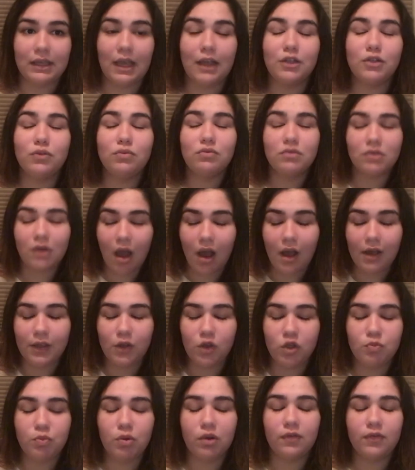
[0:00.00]
I do not
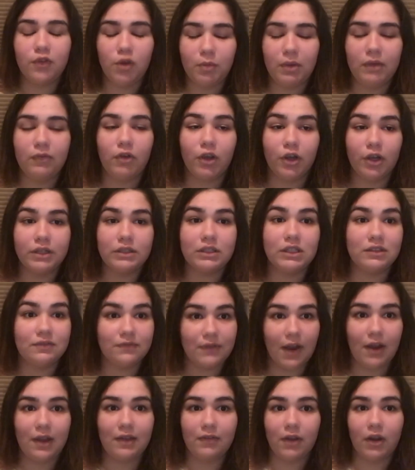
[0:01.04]
use perfumey fragrances
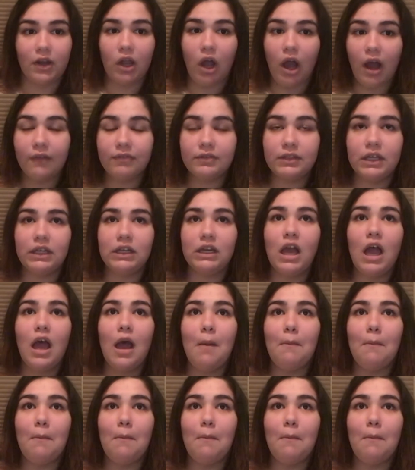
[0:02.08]
very, very often,